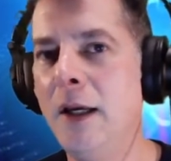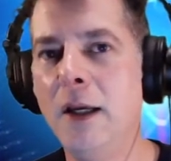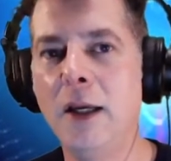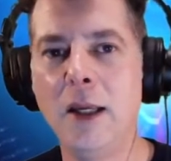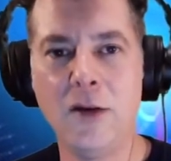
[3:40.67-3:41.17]

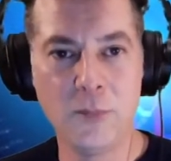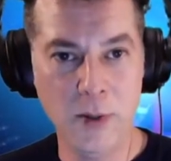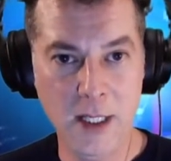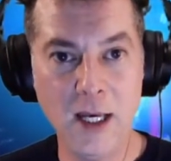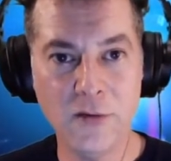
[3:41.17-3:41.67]
It's
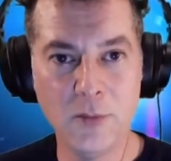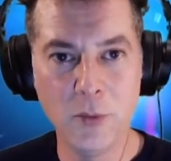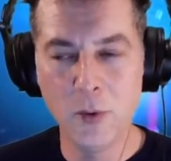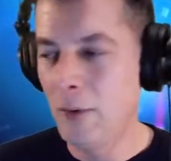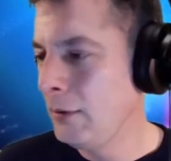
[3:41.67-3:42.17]

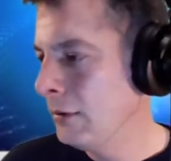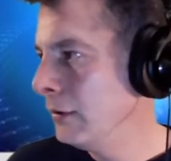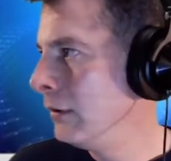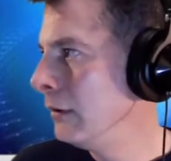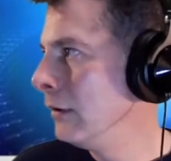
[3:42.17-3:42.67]
possible
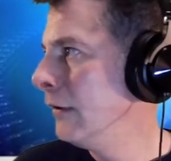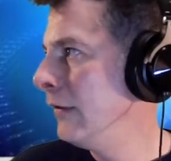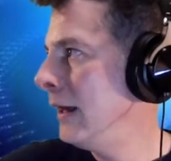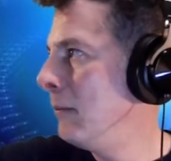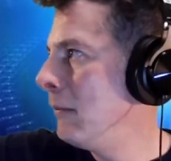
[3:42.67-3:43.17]

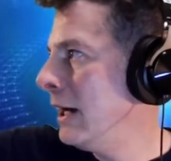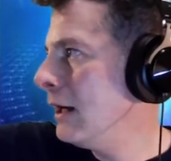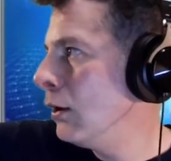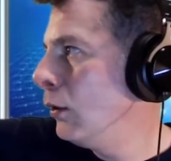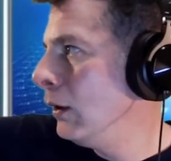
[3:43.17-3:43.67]
that Mike
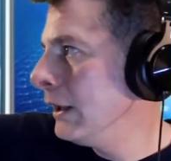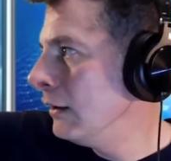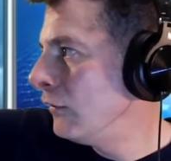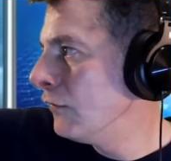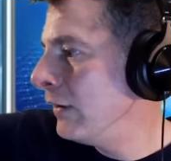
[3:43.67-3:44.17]

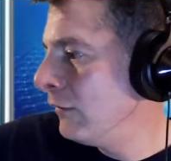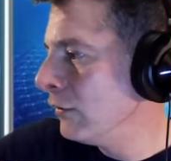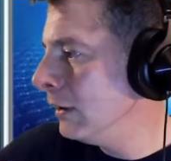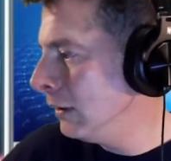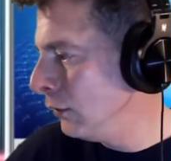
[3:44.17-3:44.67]
Kolian's
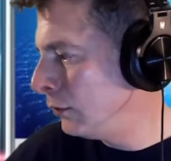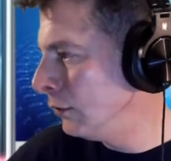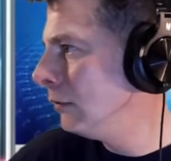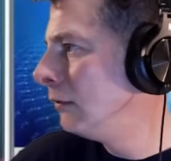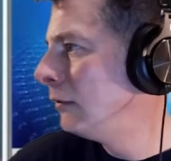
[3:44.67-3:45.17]
favorite
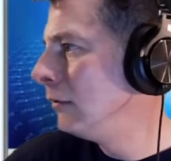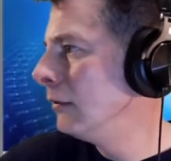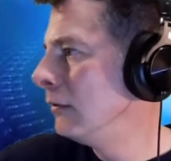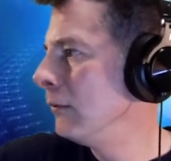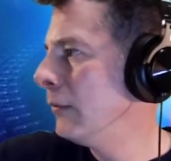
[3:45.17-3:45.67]
local
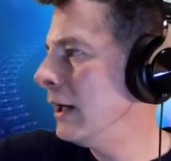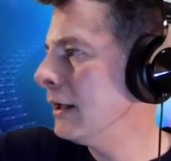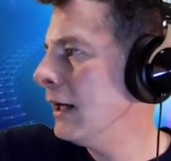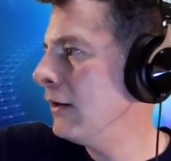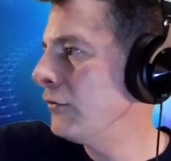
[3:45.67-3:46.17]

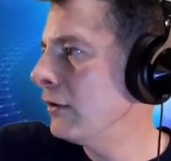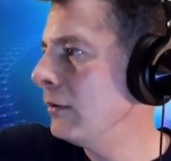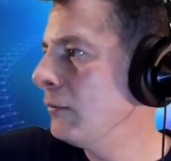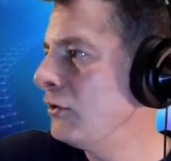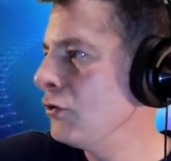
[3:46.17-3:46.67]
podcaster could
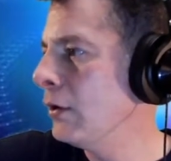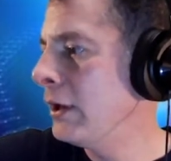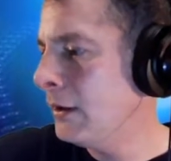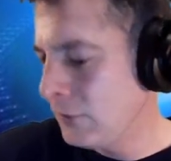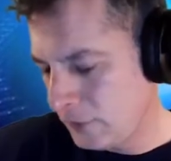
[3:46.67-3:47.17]
be
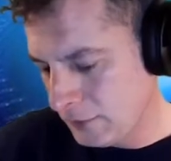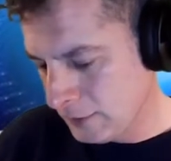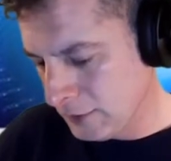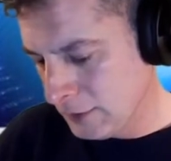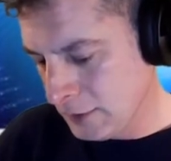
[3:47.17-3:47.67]
joining us
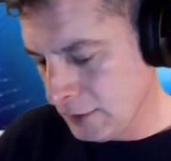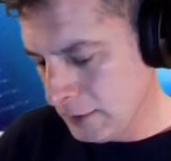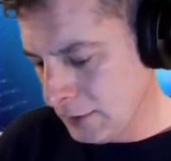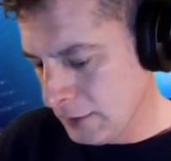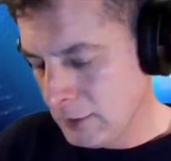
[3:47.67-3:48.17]

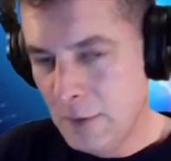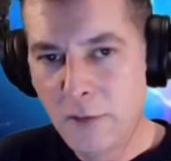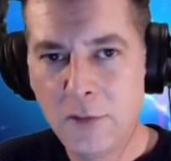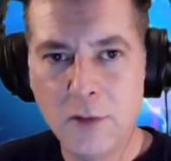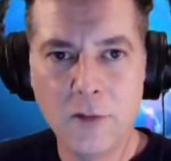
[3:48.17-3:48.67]

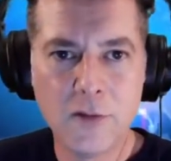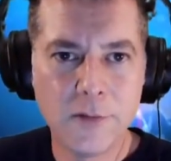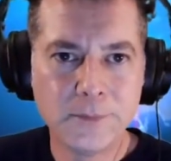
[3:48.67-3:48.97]
since